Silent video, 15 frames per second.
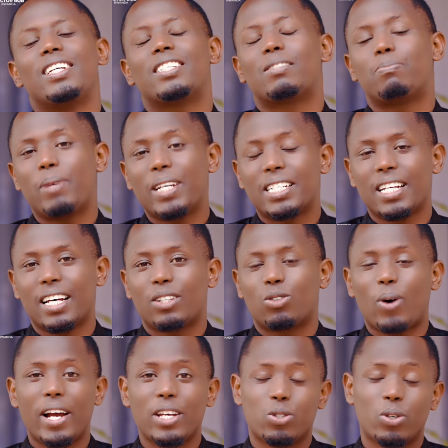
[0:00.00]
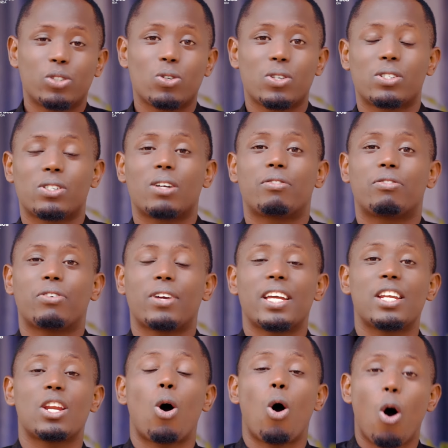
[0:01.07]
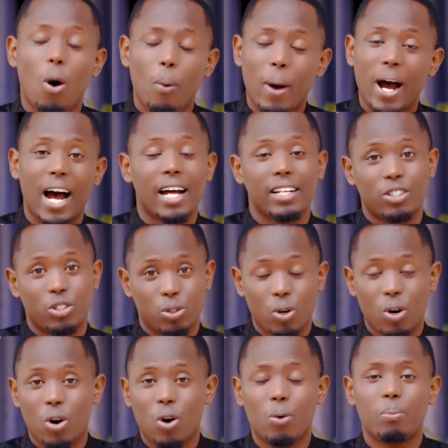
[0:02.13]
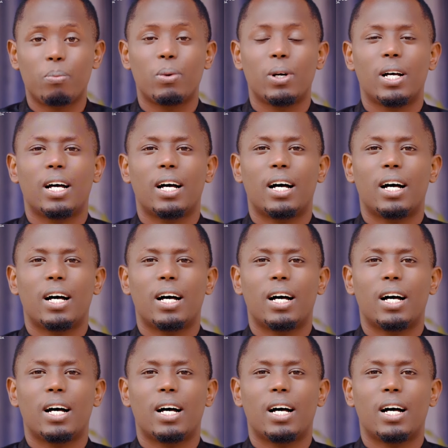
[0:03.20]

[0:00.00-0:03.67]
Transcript: It's better to isolate yourself in home, at your home,